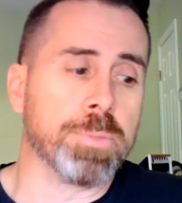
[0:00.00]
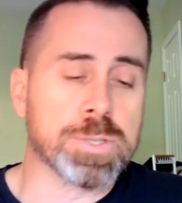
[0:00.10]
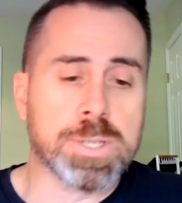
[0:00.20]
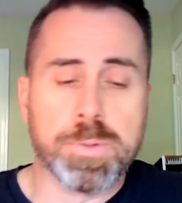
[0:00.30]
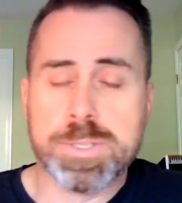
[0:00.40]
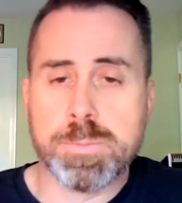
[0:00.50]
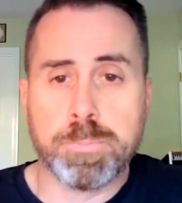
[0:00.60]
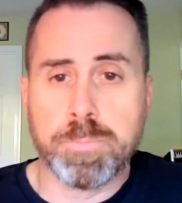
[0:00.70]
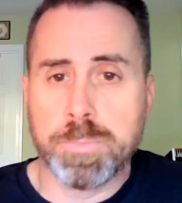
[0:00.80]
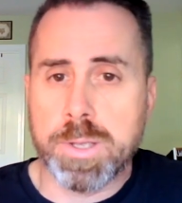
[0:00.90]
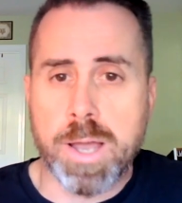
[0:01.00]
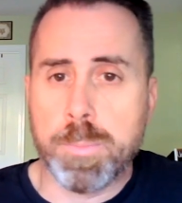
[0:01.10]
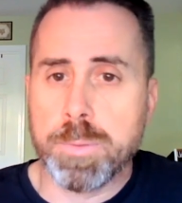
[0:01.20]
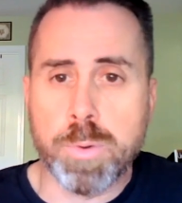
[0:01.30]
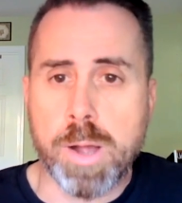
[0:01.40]
There's definitely some
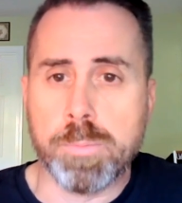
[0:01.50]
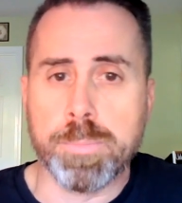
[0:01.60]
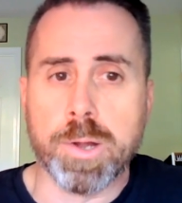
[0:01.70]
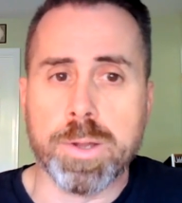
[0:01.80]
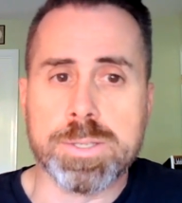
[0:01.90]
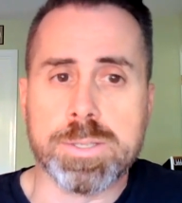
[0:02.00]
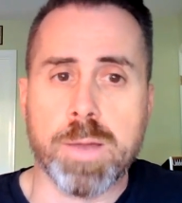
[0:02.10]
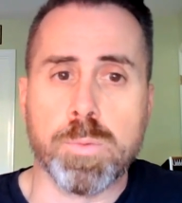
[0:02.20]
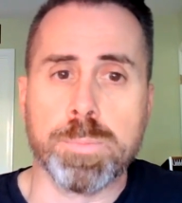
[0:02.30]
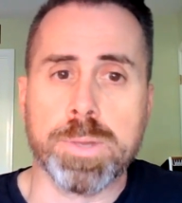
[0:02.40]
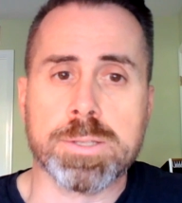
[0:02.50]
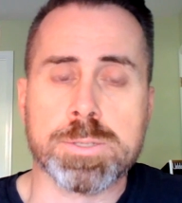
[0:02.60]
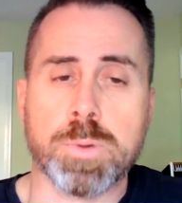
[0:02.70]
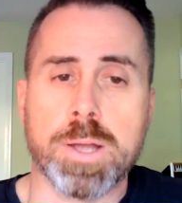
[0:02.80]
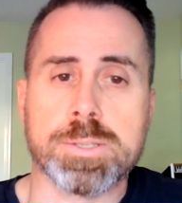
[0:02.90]
common problem areas that will make
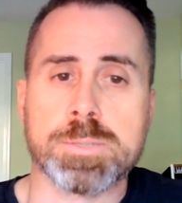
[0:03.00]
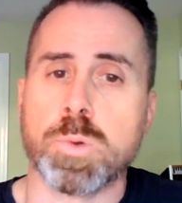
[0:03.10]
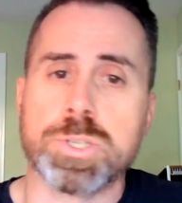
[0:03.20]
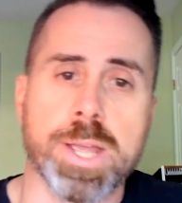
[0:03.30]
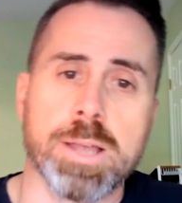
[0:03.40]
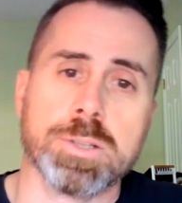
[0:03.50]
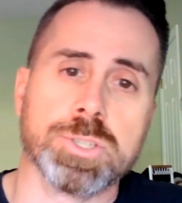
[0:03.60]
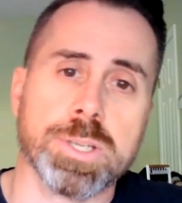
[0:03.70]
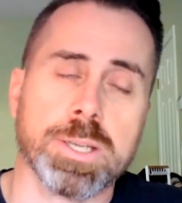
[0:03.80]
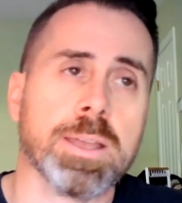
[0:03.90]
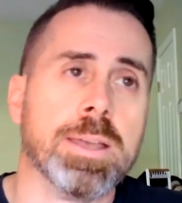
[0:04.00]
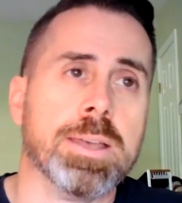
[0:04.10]
this process more challenging.